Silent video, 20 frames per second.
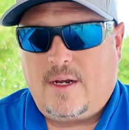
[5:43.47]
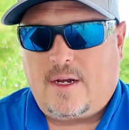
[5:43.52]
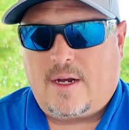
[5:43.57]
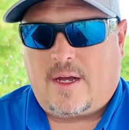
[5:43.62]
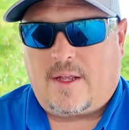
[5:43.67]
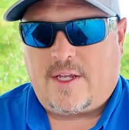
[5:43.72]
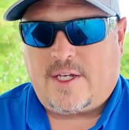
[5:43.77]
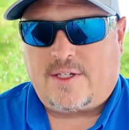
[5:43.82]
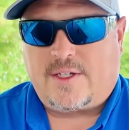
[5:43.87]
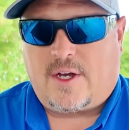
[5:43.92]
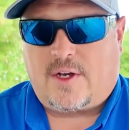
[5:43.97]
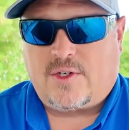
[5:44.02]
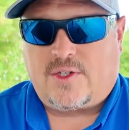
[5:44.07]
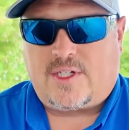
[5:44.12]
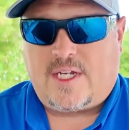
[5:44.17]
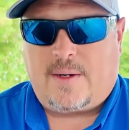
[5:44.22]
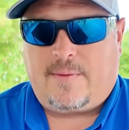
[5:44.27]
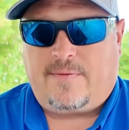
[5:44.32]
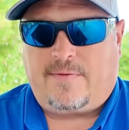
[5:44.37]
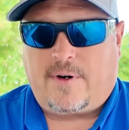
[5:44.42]
This all
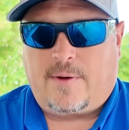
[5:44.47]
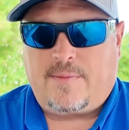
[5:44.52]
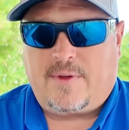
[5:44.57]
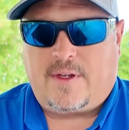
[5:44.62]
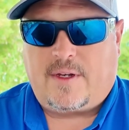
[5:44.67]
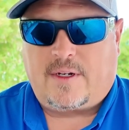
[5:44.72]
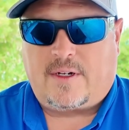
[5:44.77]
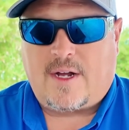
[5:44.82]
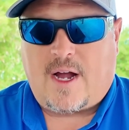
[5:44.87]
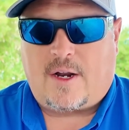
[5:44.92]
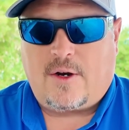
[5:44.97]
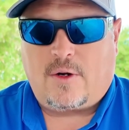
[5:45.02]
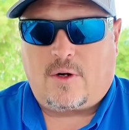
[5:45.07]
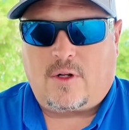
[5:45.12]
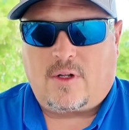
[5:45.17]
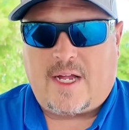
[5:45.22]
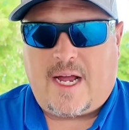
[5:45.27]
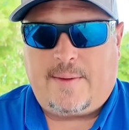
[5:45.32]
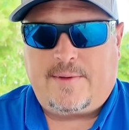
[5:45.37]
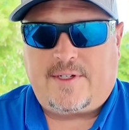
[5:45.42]
stemmed from the condo
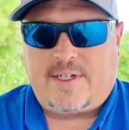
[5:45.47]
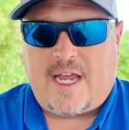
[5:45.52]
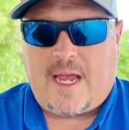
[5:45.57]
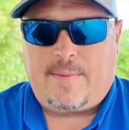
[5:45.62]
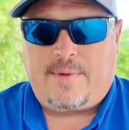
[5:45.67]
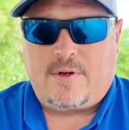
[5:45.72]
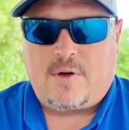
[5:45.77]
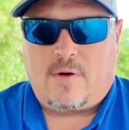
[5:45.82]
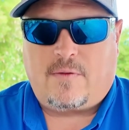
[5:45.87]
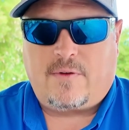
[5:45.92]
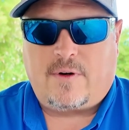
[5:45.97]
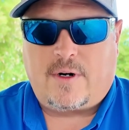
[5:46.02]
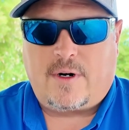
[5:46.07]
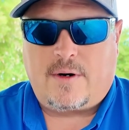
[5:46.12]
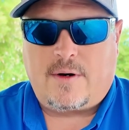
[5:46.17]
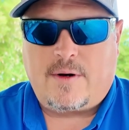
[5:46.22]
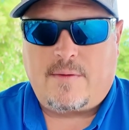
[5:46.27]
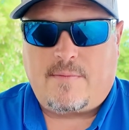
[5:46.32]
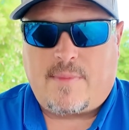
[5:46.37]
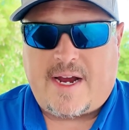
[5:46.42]
collapse that happened over
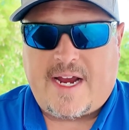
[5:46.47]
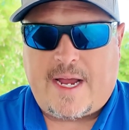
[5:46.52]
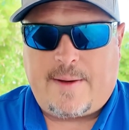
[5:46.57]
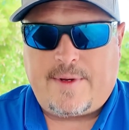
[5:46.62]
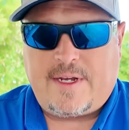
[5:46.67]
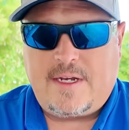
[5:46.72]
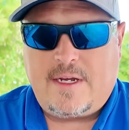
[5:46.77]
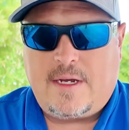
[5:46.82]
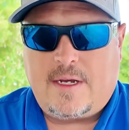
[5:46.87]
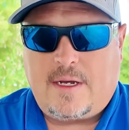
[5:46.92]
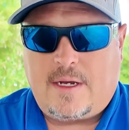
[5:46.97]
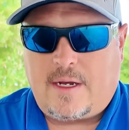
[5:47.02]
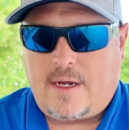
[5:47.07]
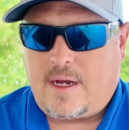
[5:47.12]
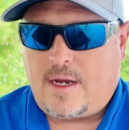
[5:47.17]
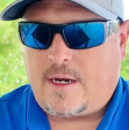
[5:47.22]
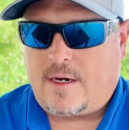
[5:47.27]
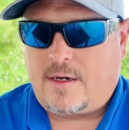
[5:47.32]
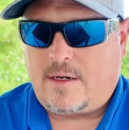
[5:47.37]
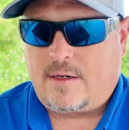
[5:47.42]
in Miami,
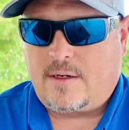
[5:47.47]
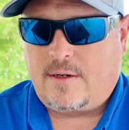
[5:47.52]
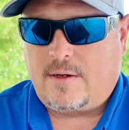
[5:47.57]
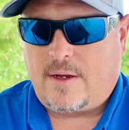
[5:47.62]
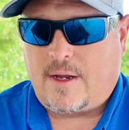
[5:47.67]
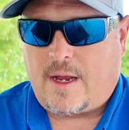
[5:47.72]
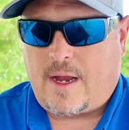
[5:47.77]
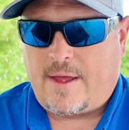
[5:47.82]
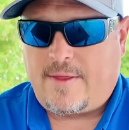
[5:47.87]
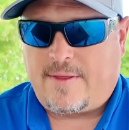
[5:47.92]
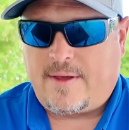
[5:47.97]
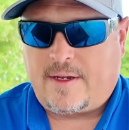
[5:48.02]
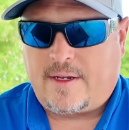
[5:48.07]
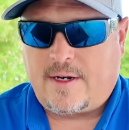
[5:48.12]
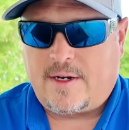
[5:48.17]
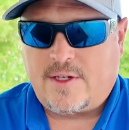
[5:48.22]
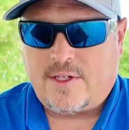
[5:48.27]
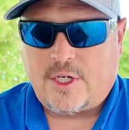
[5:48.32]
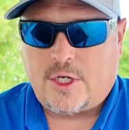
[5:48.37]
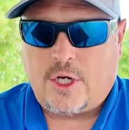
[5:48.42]
and I think
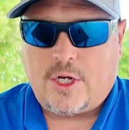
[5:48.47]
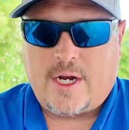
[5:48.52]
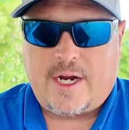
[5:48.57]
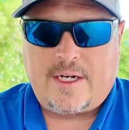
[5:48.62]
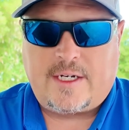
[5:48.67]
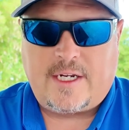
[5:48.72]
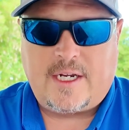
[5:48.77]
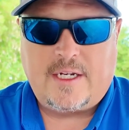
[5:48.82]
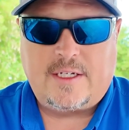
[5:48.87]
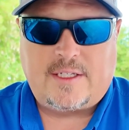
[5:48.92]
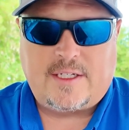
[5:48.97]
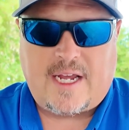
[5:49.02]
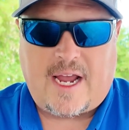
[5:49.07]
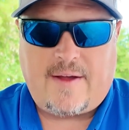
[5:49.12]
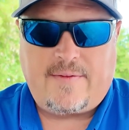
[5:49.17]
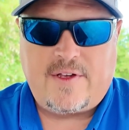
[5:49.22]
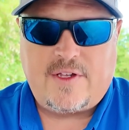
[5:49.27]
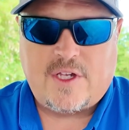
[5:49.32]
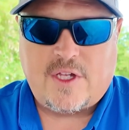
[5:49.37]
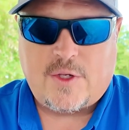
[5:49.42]
it is a good idea to
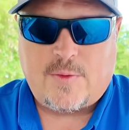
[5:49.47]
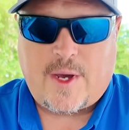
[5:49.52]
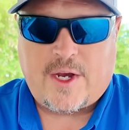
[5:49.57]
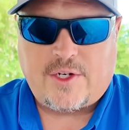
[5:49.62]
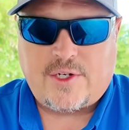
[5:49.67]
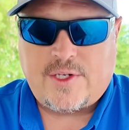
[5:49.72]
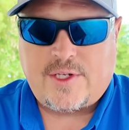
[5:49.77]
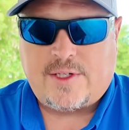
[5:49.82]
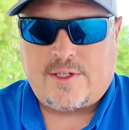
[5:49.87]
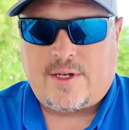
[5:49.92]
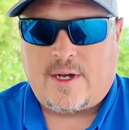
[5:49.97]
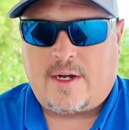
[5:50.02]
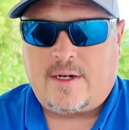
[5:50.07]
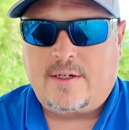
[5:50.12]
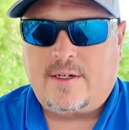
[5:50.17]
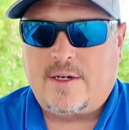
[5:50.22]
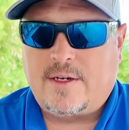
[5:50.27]
have these inspections done